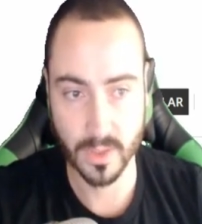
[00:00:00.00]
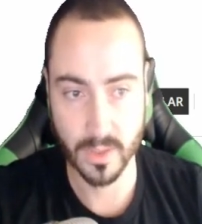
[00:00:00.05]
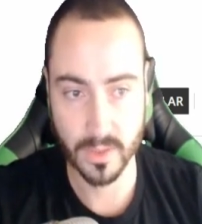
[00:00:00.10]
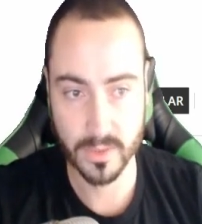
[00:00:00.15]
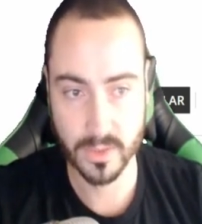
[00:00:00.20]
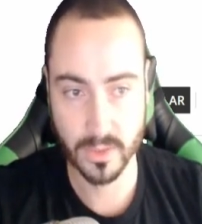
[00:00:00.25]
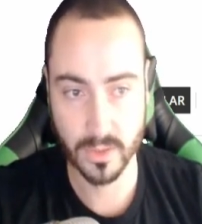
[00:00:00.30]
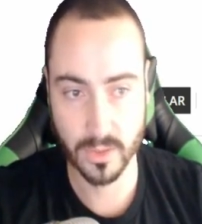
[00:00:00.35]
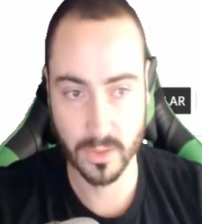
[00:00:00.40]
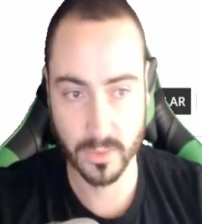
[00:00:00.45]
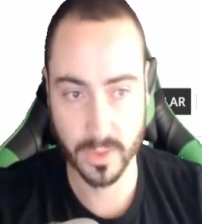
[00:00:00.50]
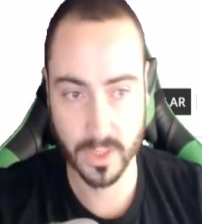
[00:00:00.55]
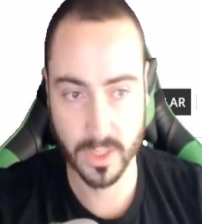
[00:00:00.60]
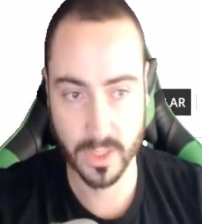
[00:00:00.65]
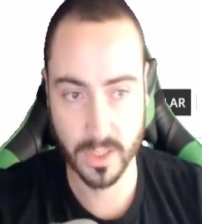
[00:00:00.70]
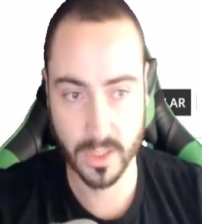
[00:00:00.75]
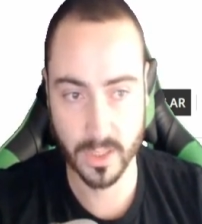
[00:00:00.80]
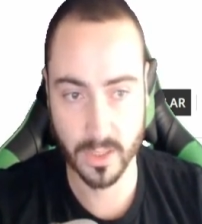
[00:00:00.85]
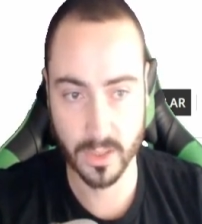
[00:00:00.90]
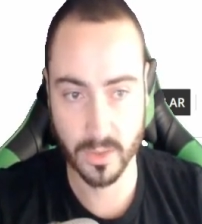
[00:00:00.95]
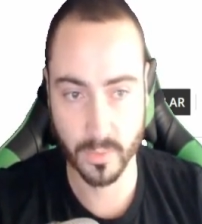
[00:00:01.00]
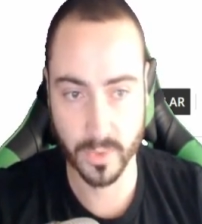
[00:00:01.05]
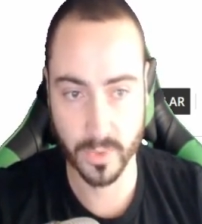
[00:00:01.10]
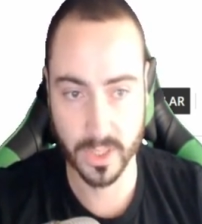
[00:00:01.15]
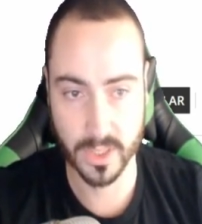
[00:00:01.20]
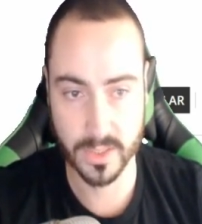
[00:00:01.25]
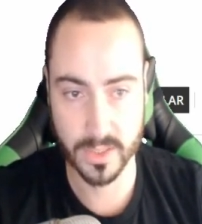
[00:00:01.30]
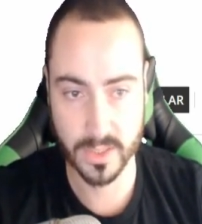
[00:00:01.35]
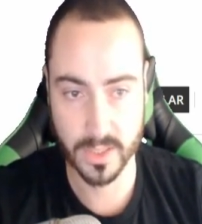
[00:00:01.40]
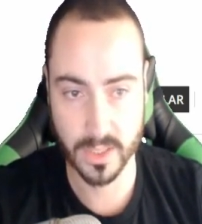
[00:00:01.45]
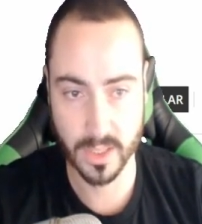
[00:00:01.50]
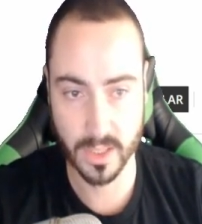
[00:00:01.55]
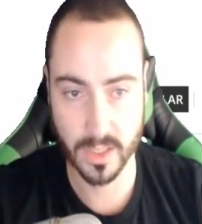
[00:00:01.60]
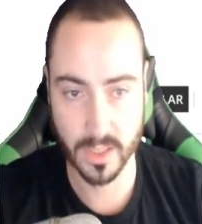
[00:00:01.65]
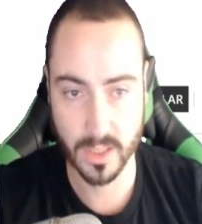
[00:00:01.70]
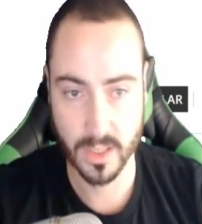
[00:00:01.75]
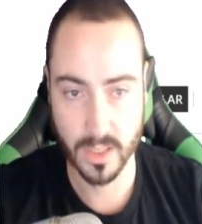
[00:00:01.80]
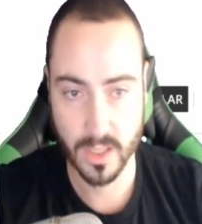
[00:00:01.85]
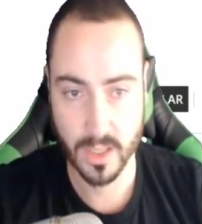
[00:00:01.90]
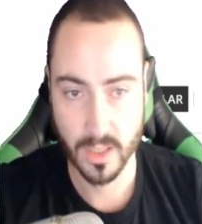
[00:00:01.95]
So in here we can see